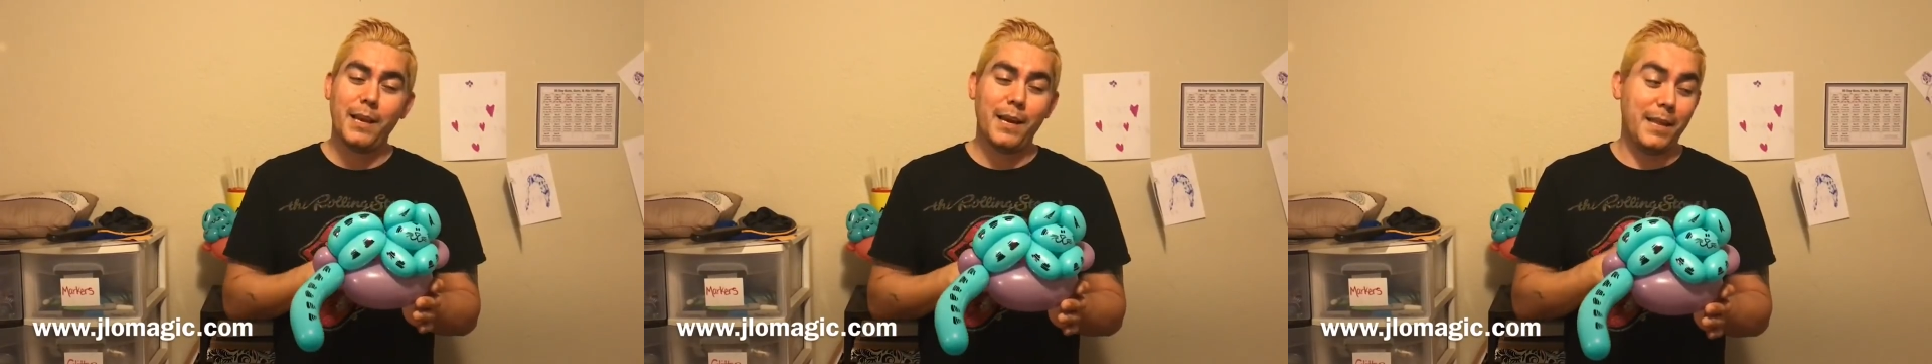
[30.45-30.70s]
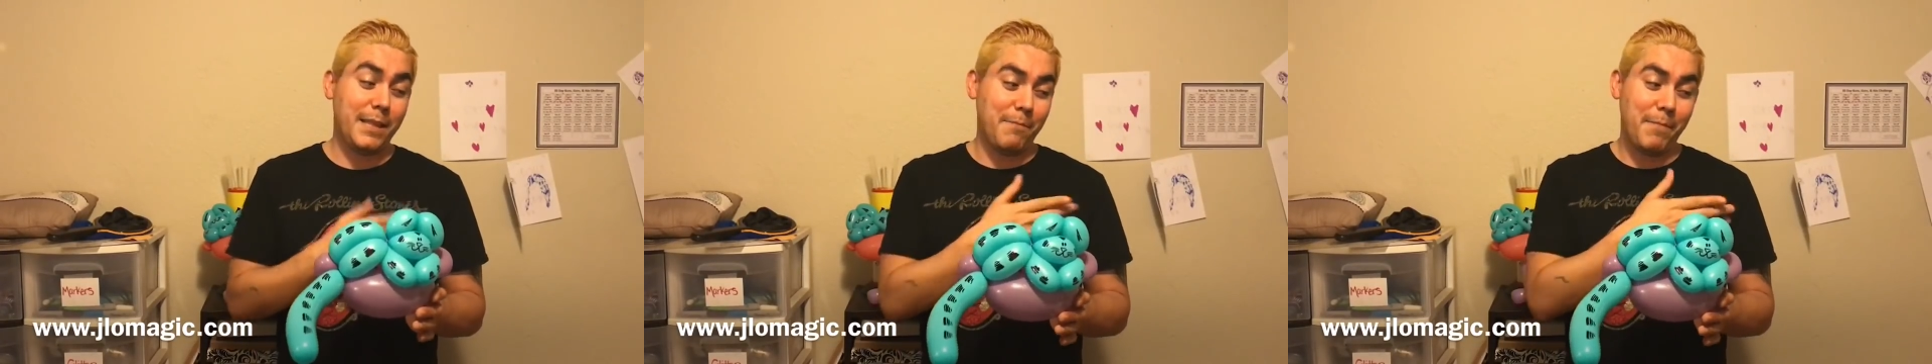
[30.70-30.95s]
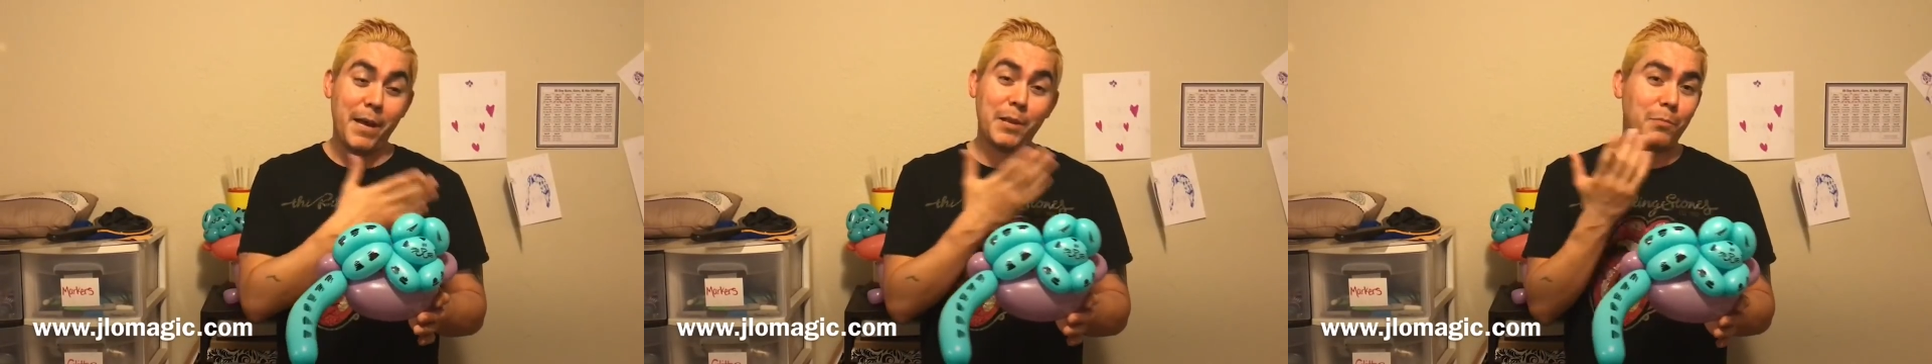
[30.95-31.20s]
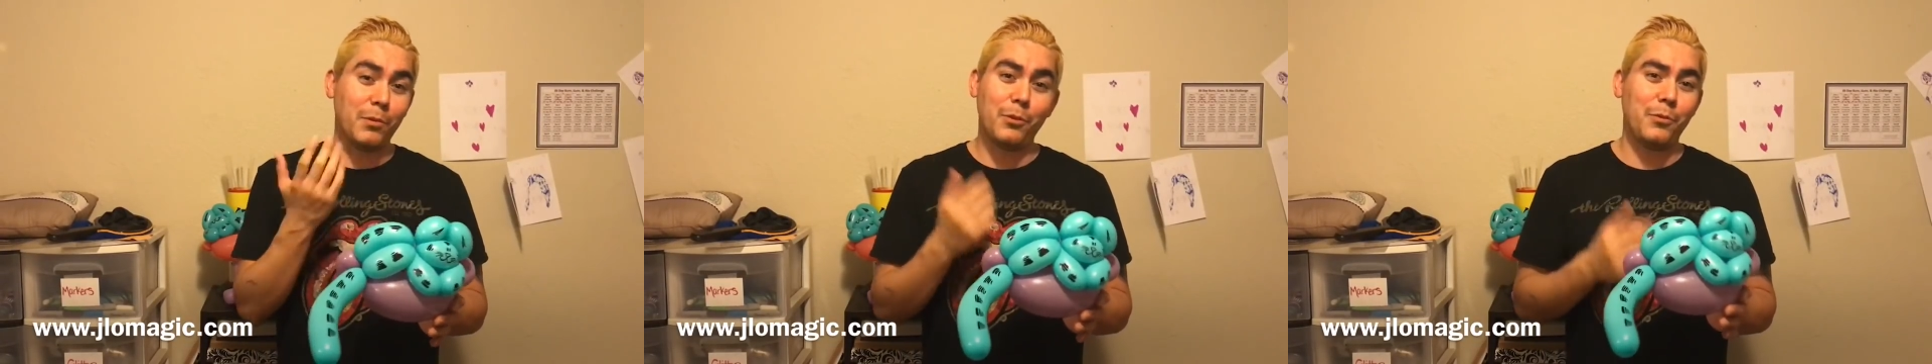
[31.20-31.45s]
amount
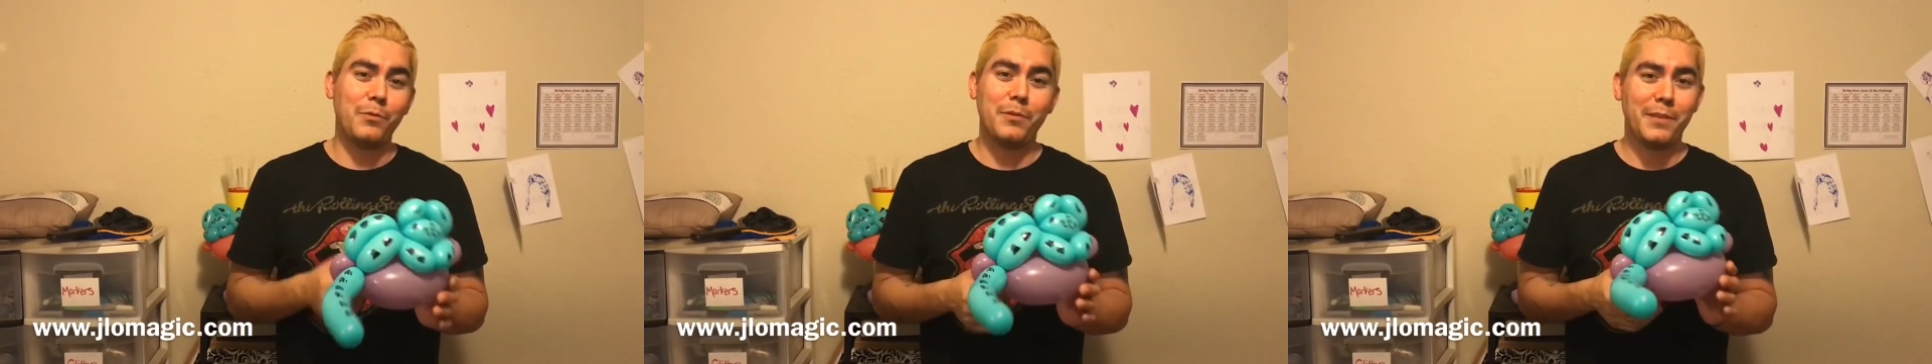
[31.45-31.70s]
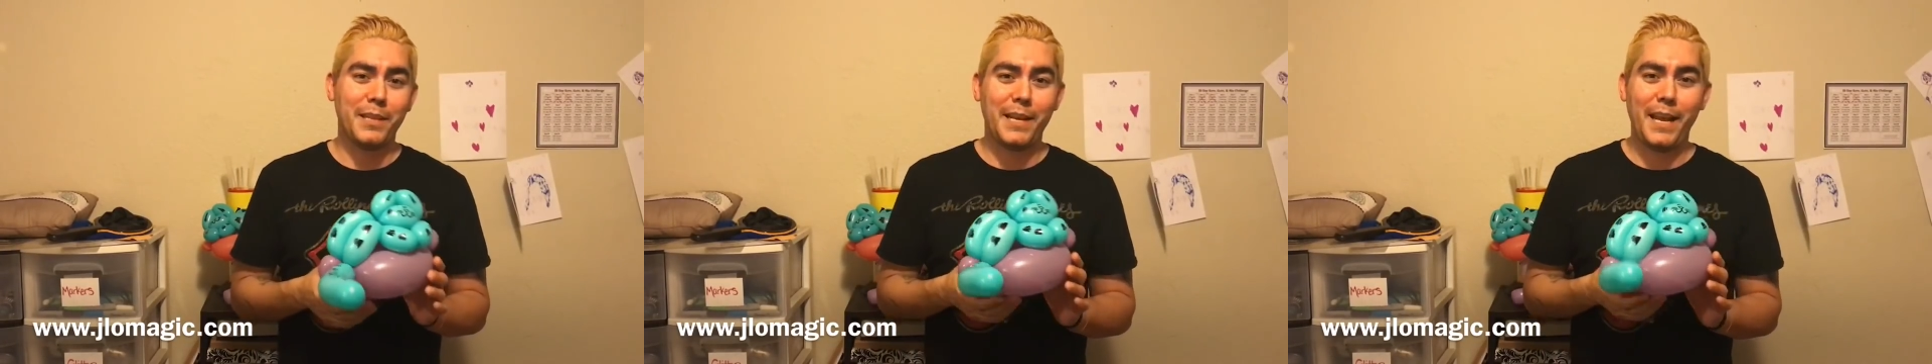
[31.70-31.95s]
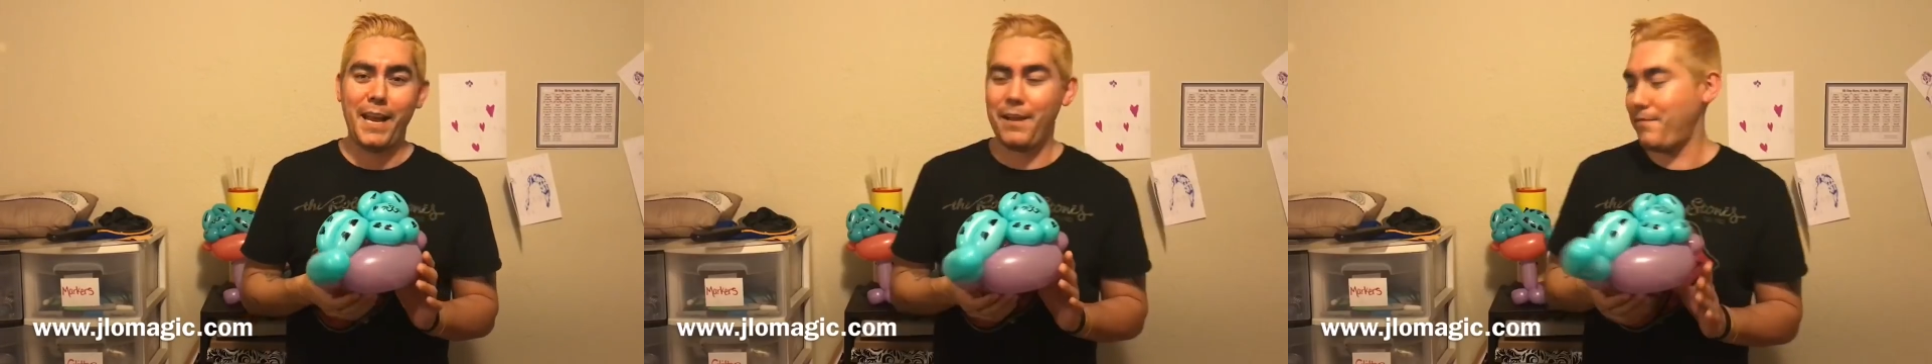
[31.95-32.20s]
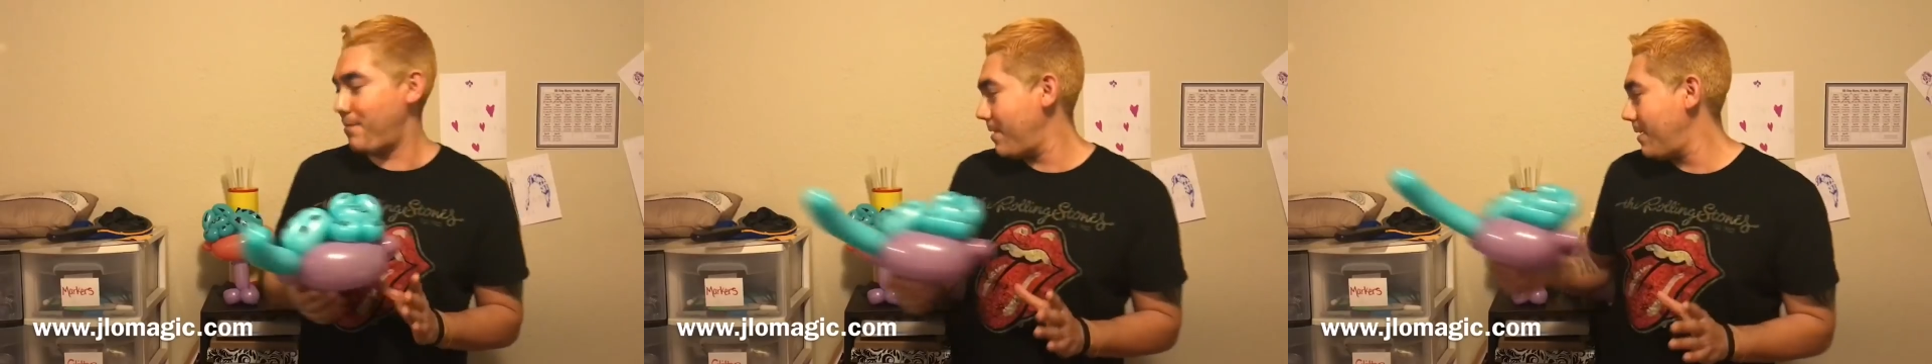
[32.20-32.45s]
of balloon that I
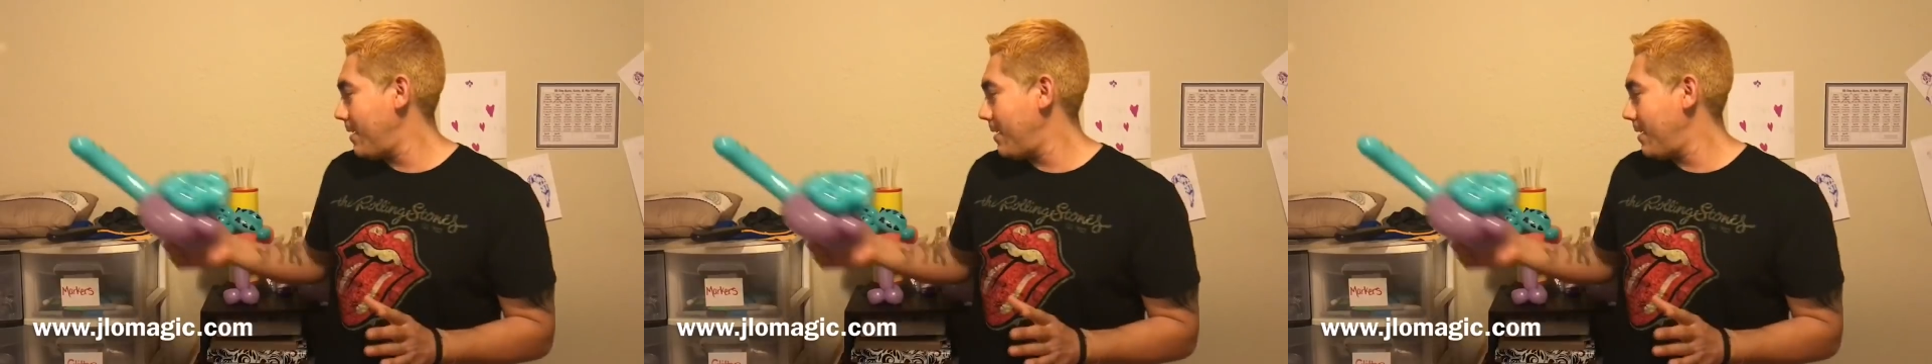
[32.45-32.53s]
have,